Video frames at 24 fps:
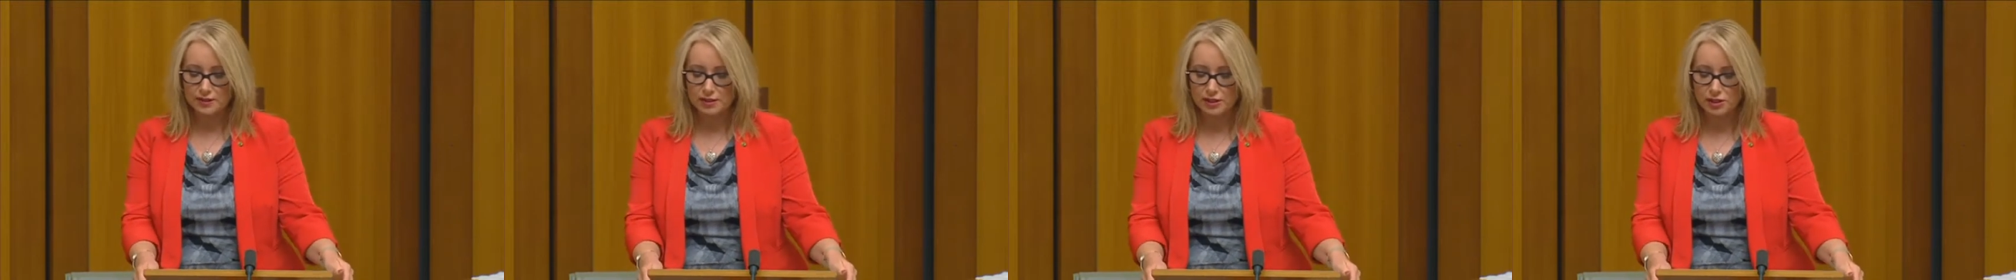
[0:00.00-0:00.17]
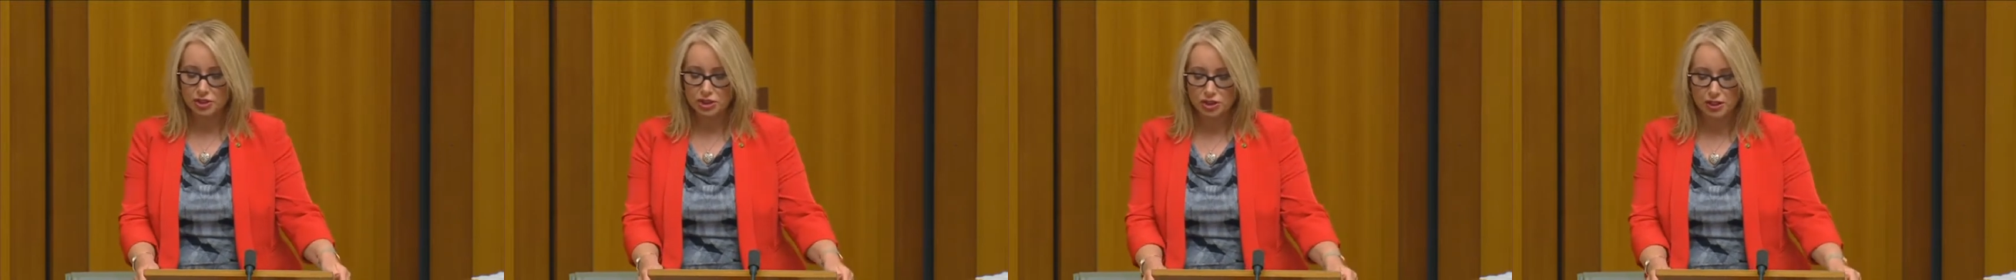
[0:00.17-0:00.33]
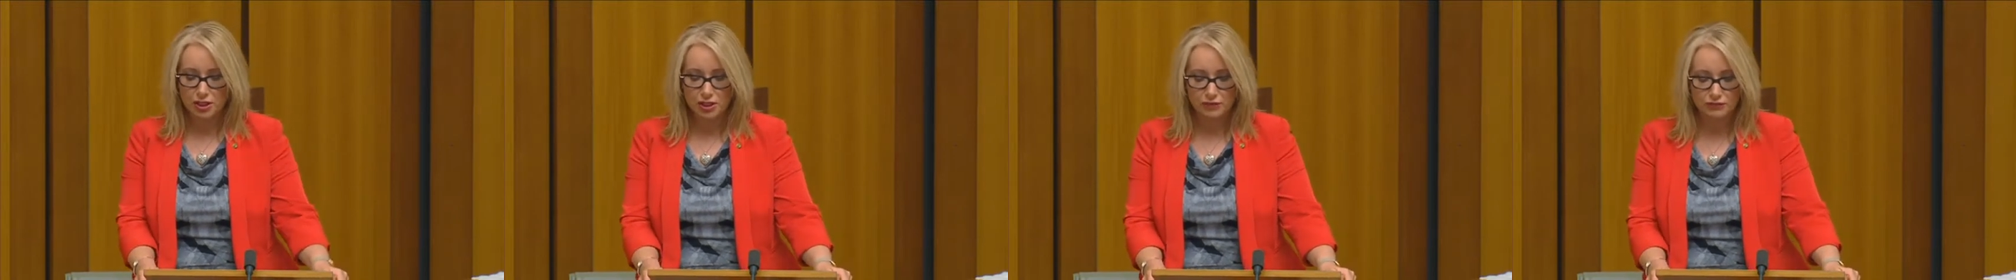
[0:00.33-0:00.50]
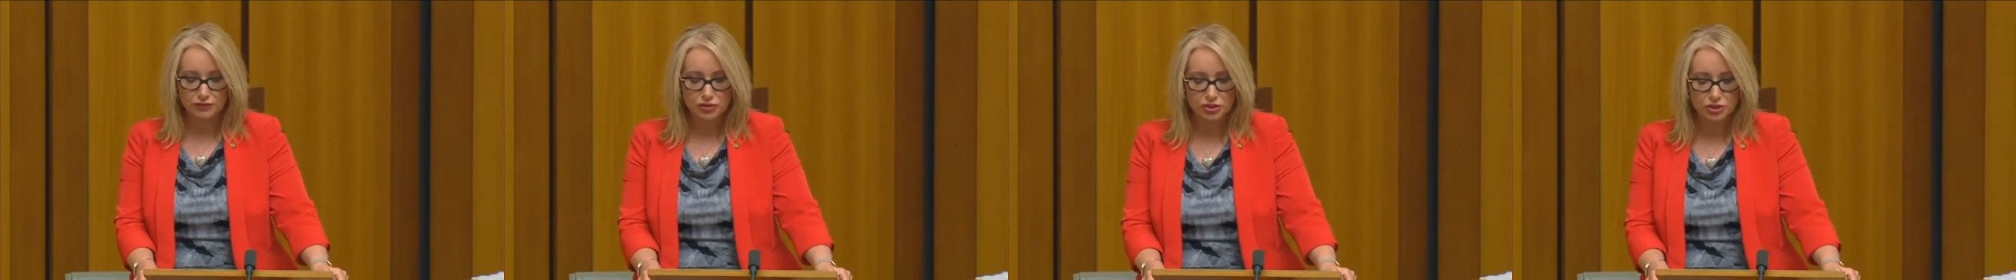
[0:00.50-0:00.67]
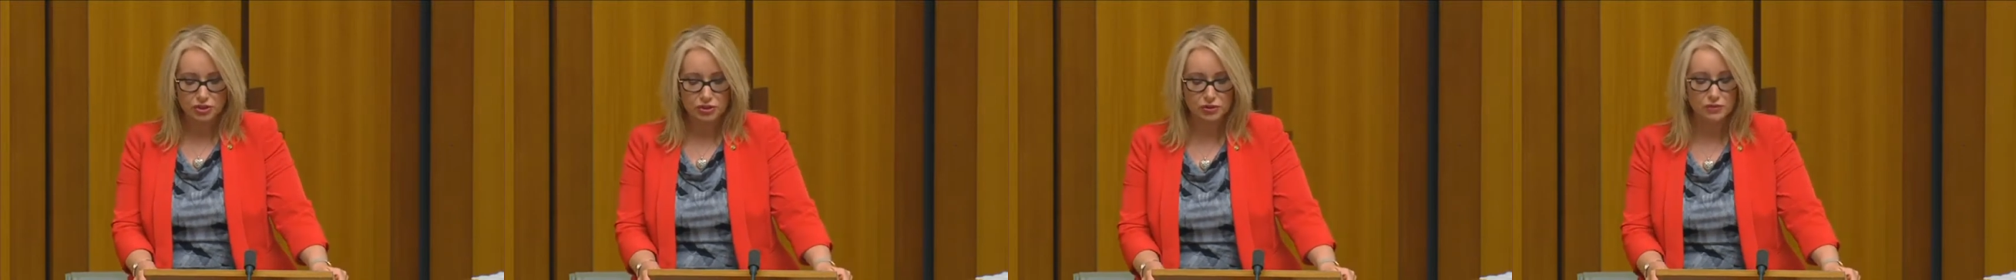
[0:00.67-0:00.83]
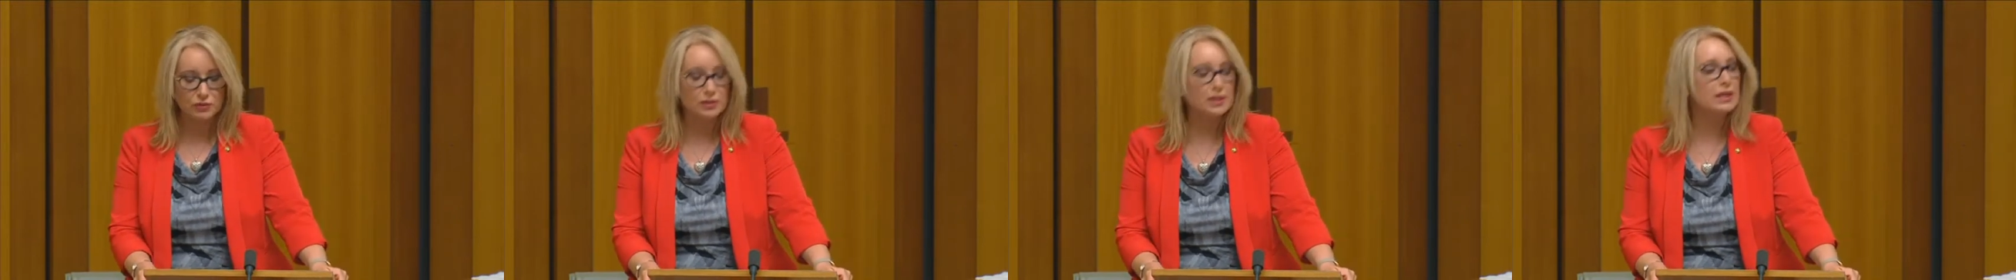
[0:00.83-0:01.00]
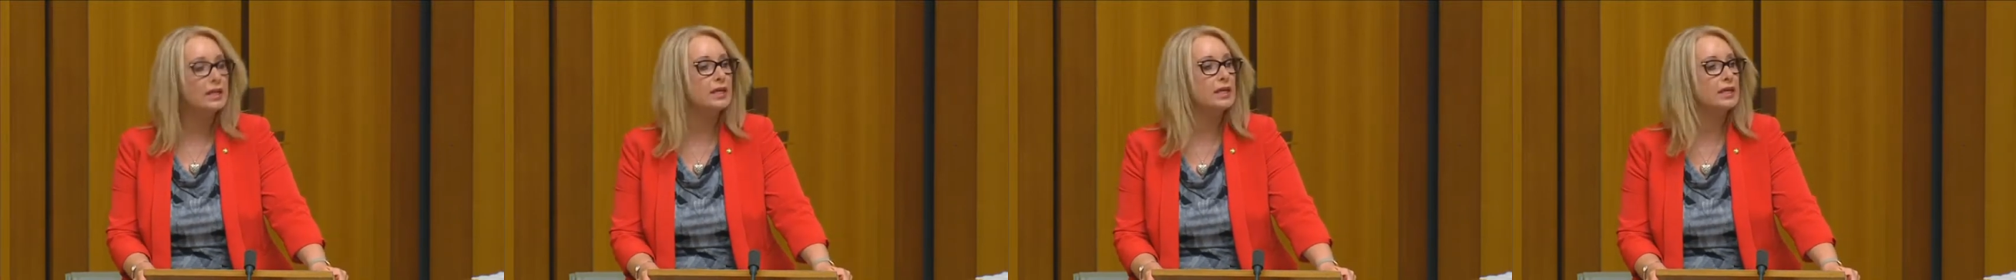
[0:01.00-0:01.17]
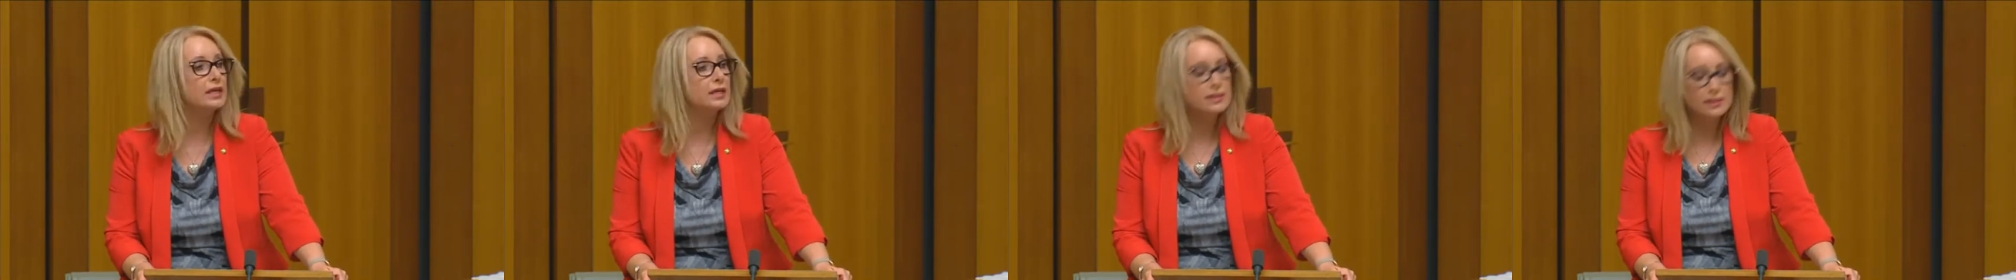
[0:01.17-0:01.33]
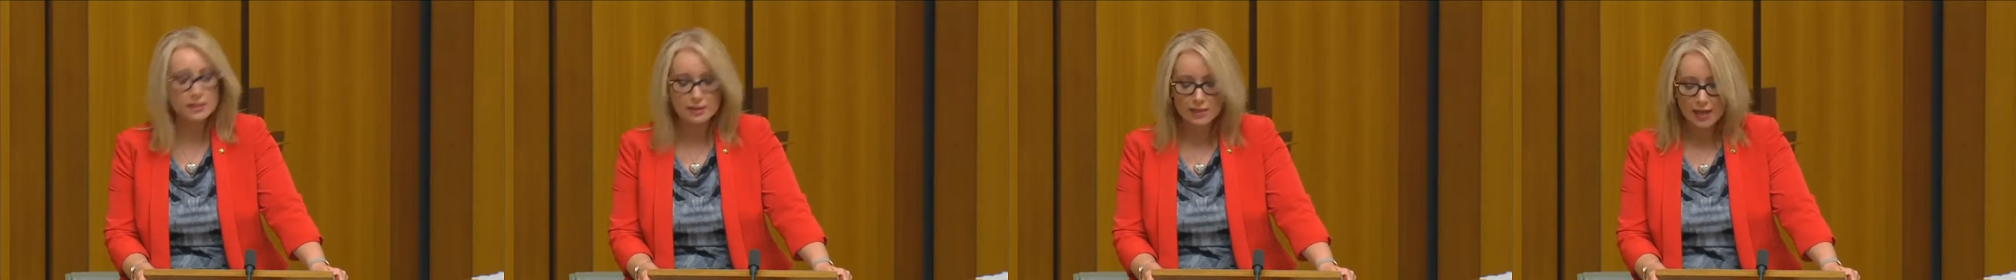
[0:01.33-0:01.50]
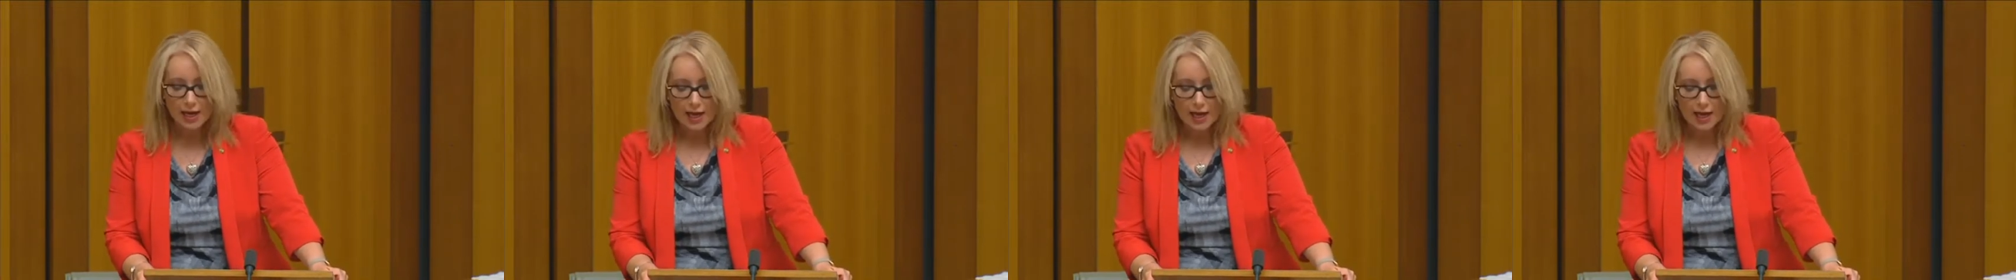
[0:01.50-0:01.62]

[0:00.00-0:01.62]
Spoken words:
each year for 2 years,